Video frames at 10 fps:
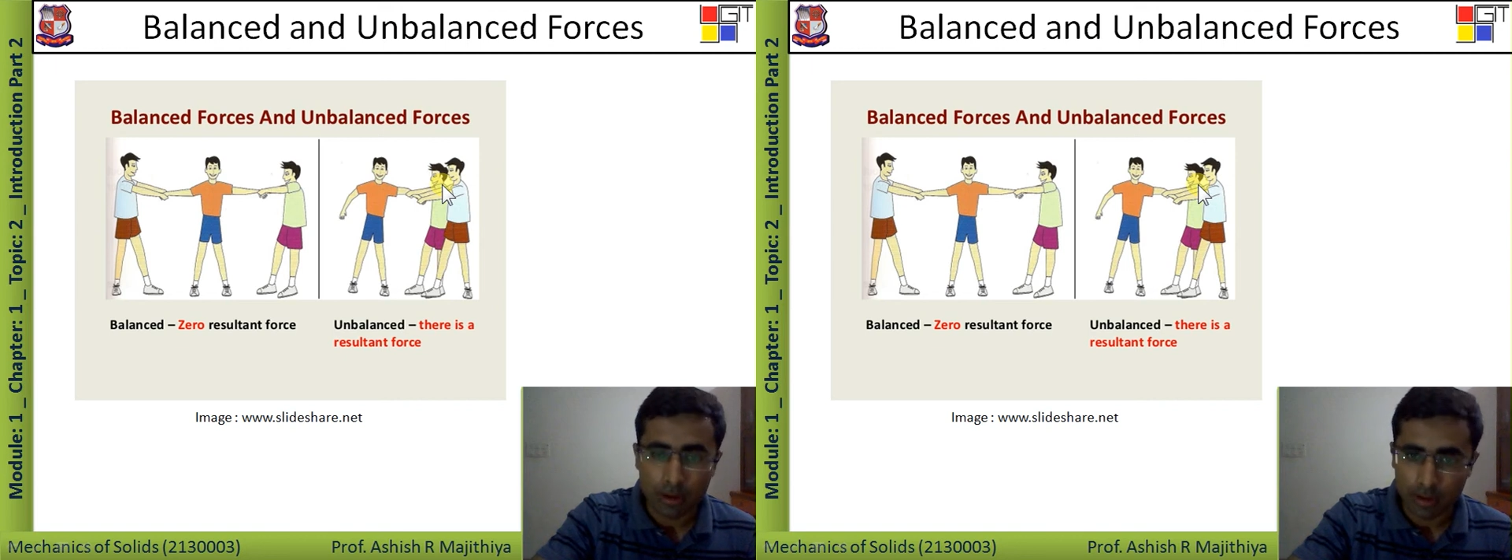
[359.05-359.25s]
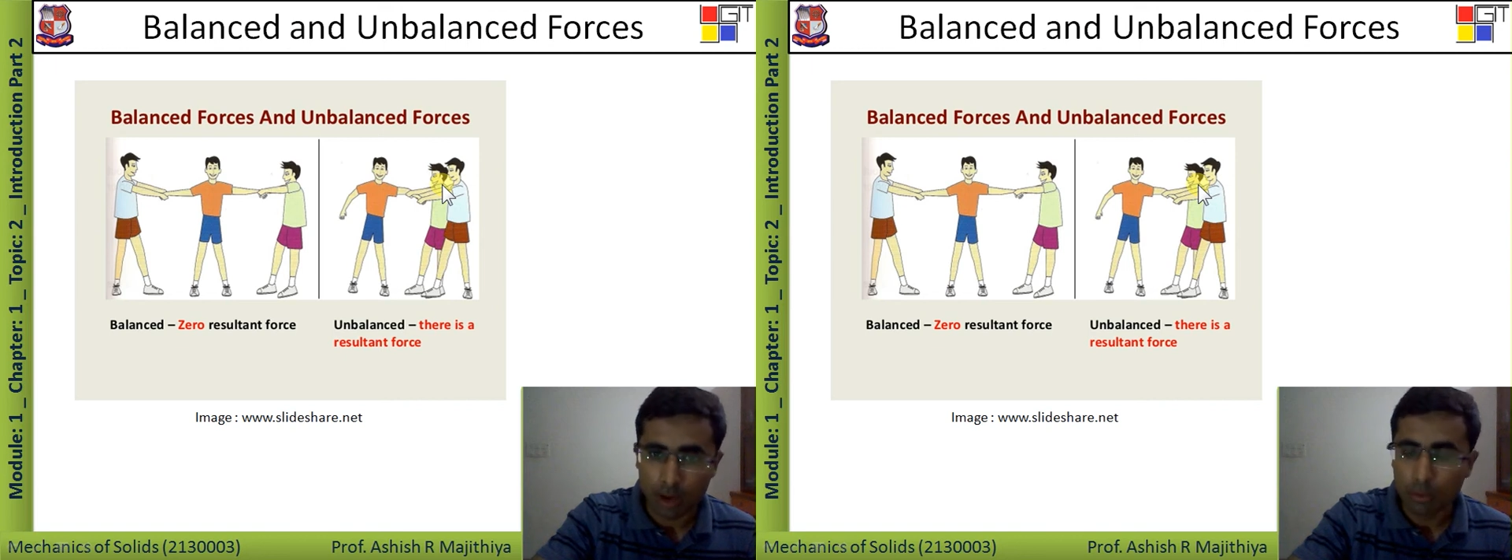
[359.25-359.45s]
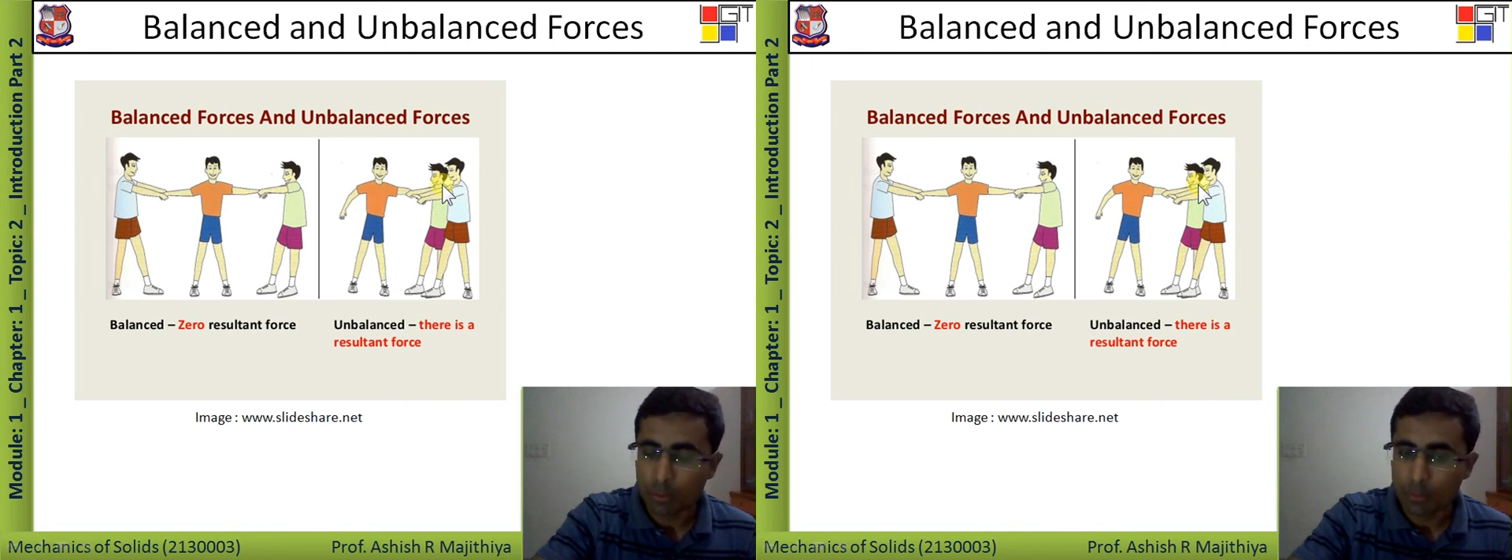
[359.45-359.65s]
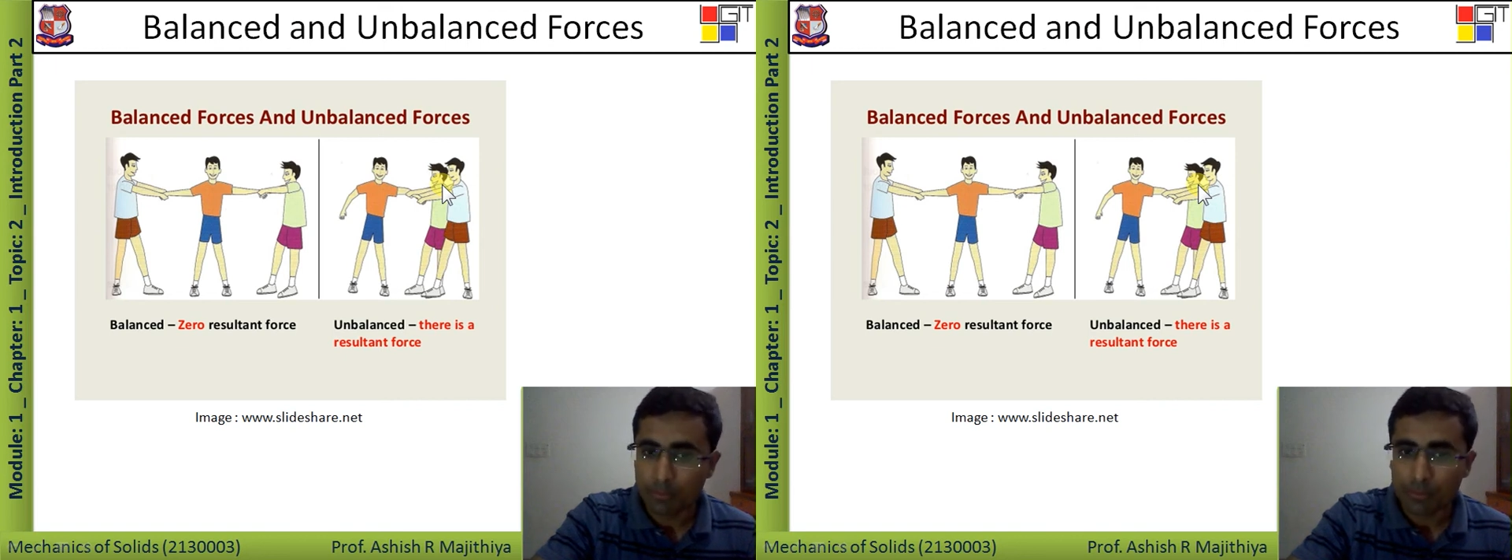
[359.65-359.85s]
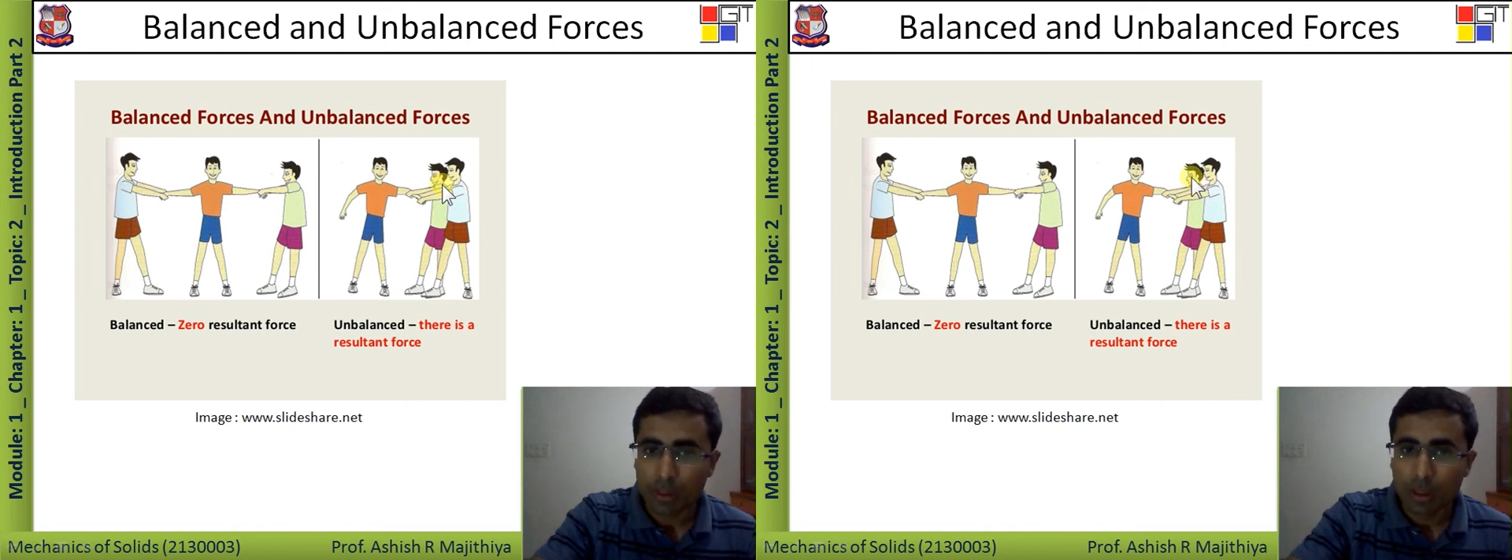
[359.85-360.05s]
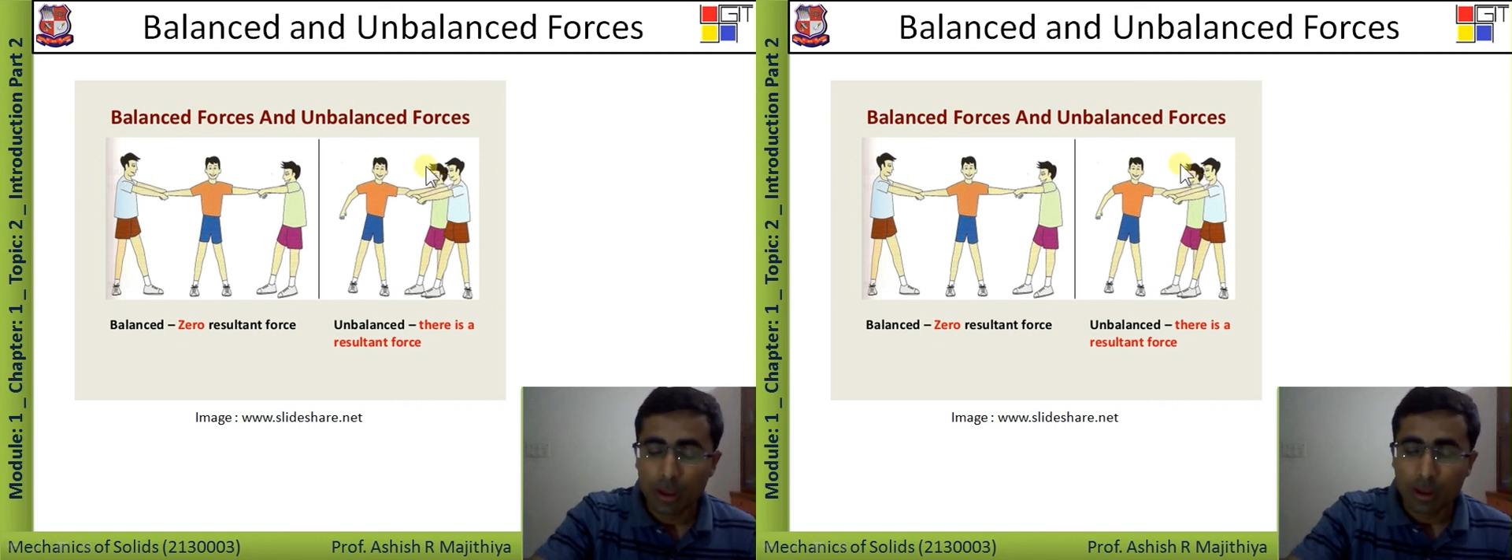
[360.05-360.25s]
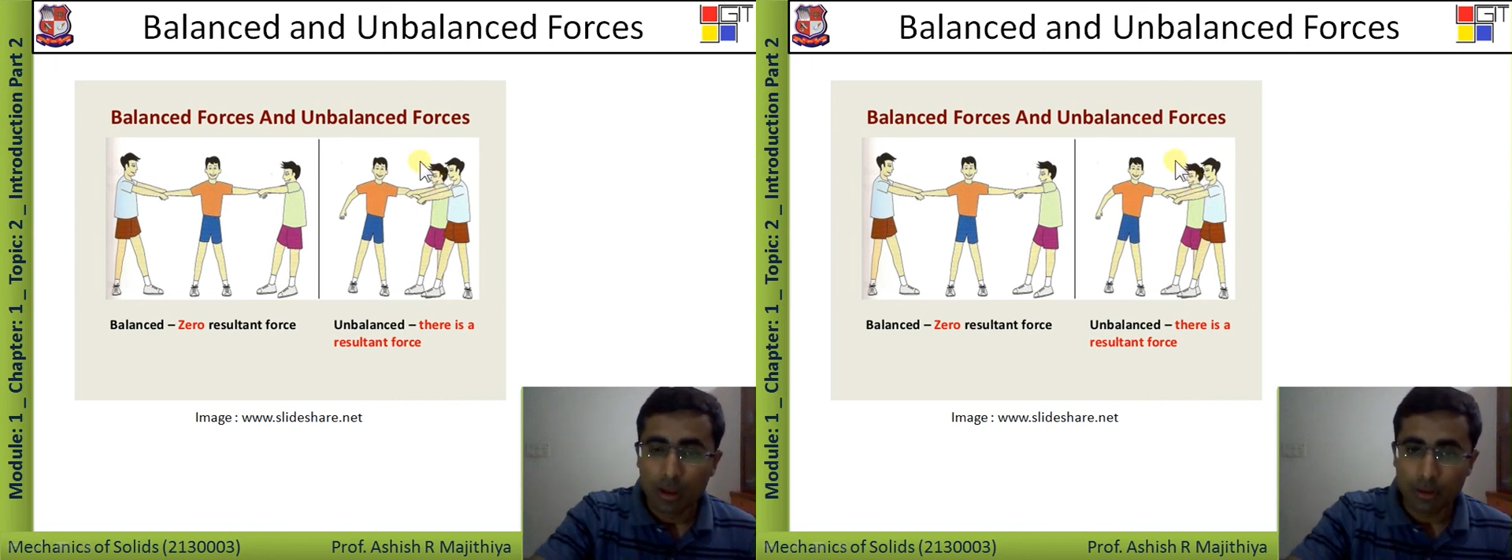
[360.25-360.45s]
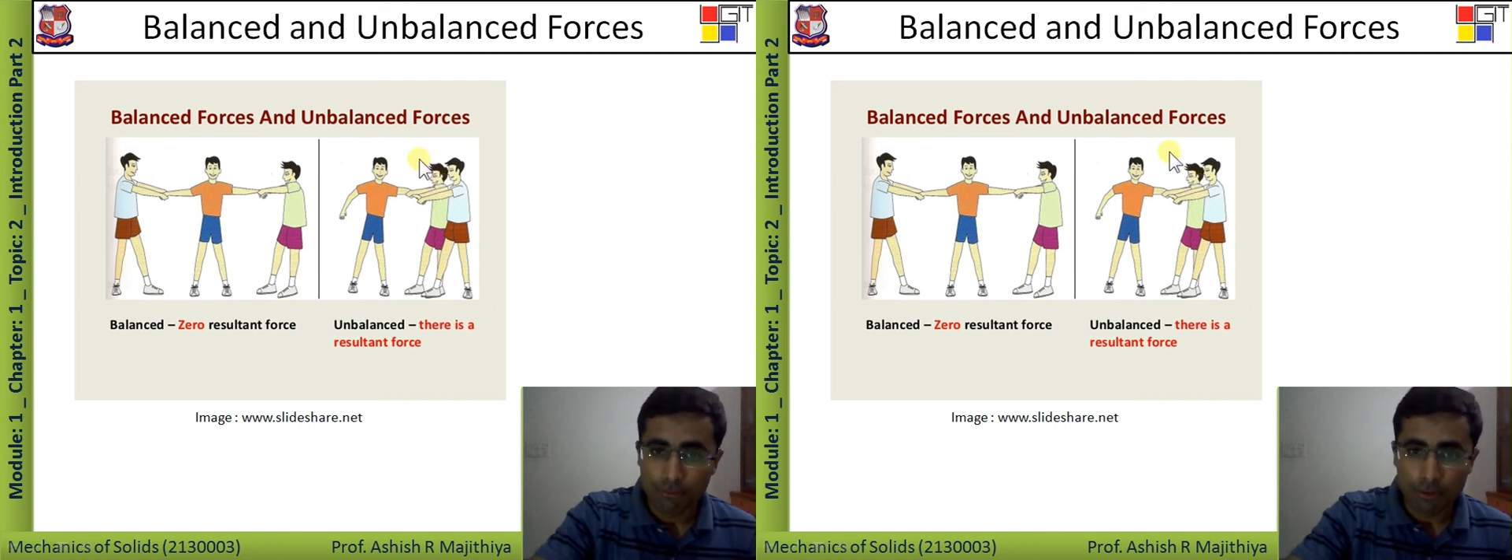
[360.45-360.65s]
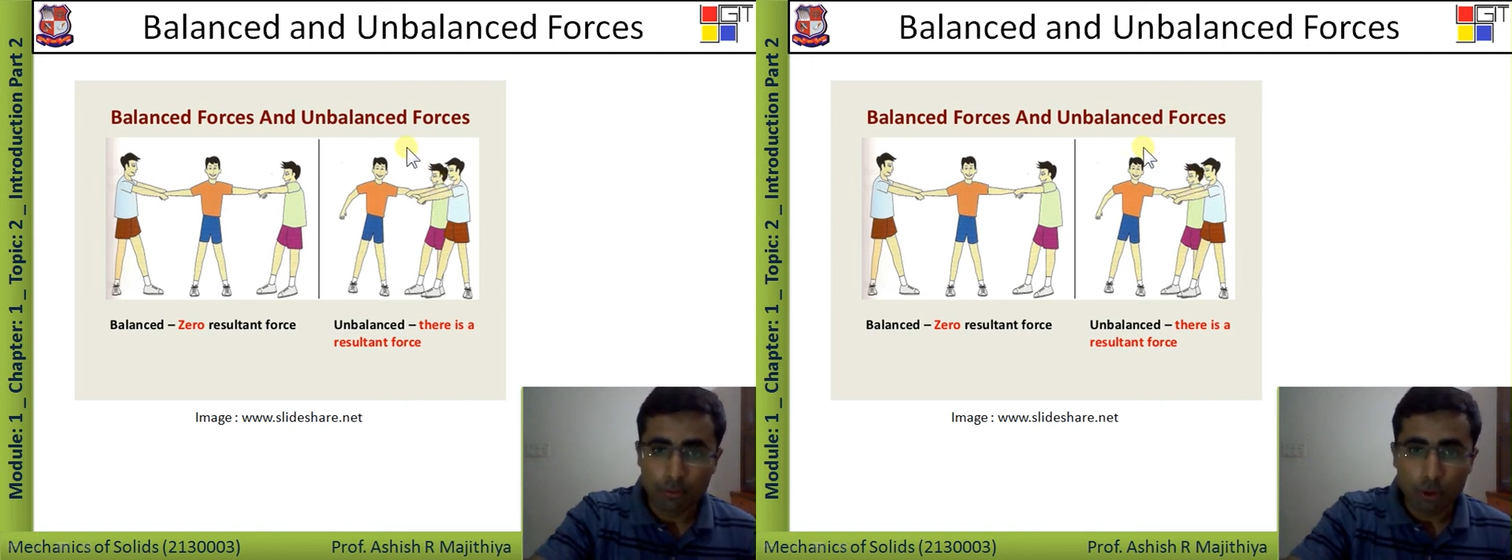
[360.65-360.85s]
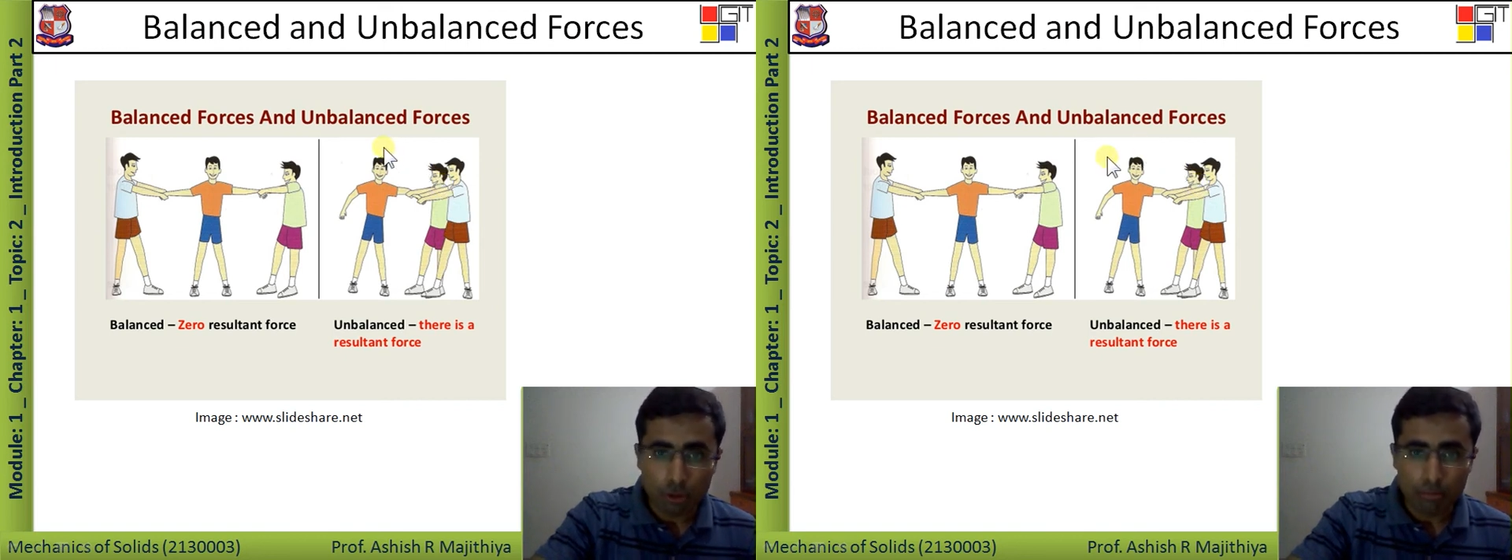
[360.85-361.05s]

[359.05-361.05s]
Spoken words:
Now if we want